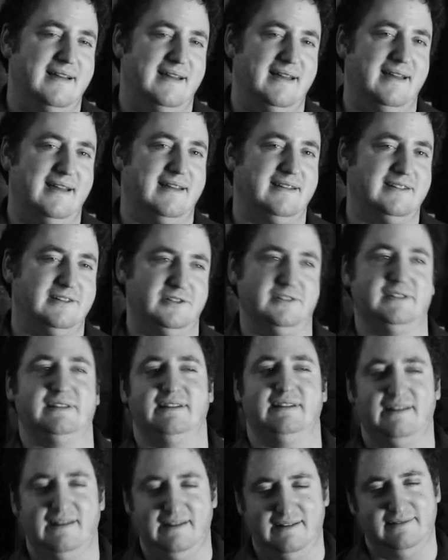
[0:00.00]
and you'll see.
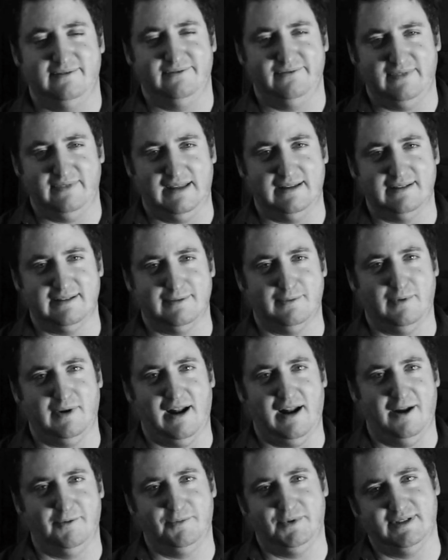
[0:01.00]
That's what
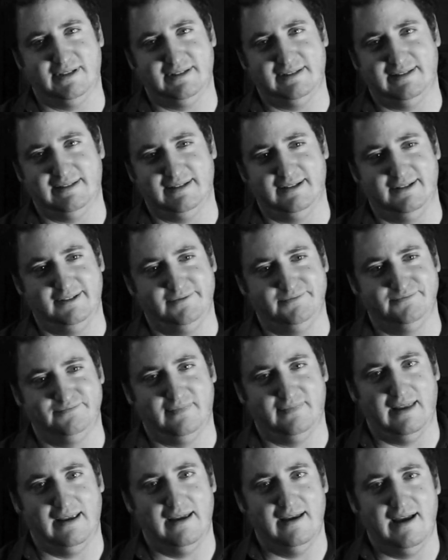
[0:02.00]
happened. So
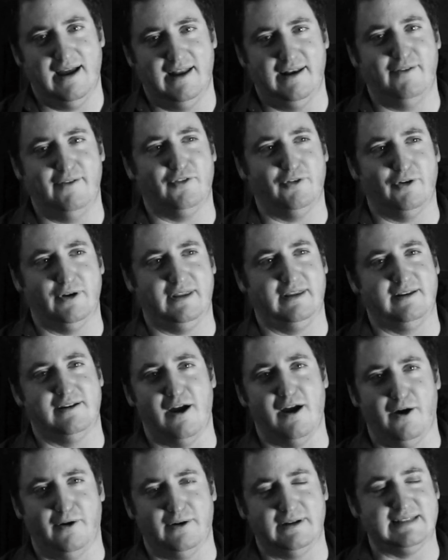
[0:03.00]
I never really
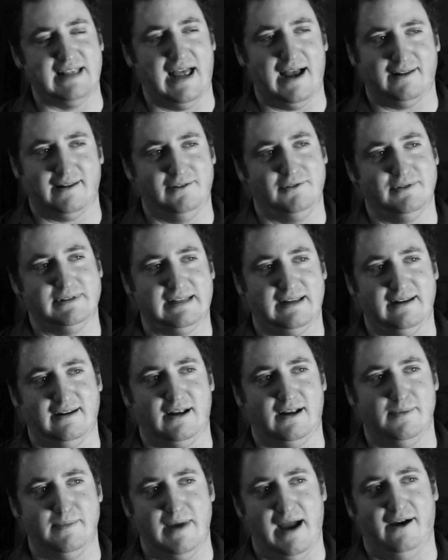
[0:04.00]
know exactly what's going to
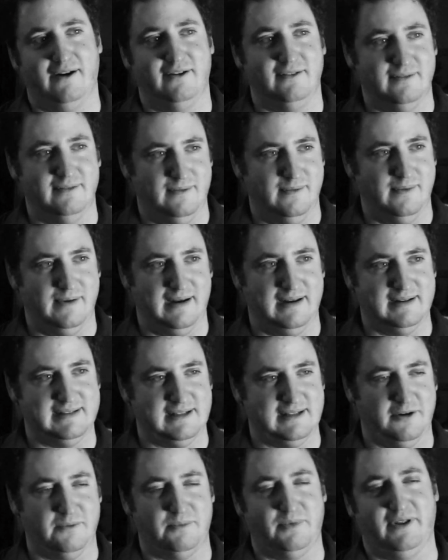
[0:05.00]
come out when I
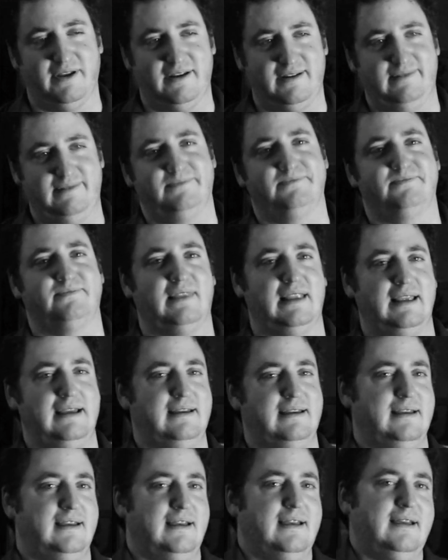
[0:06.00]
start playing.
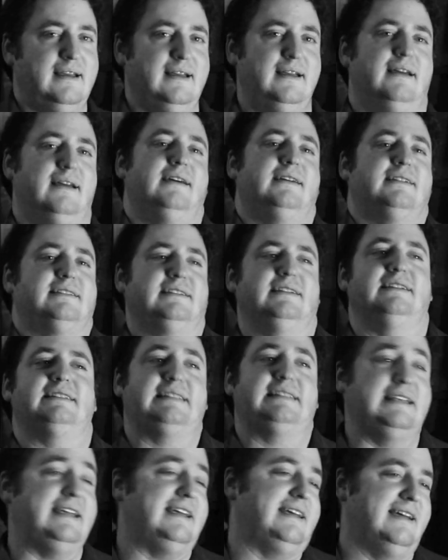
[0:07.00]
So let's
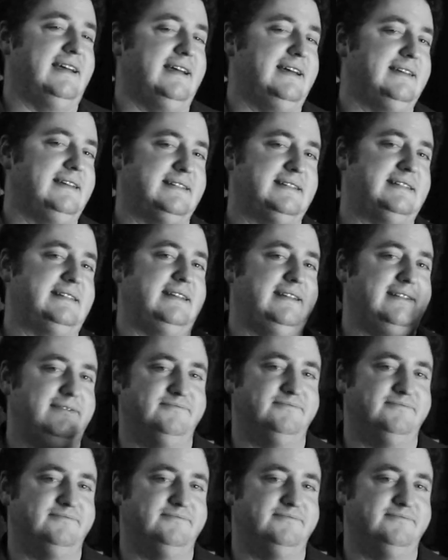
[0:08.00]
see. Let's see.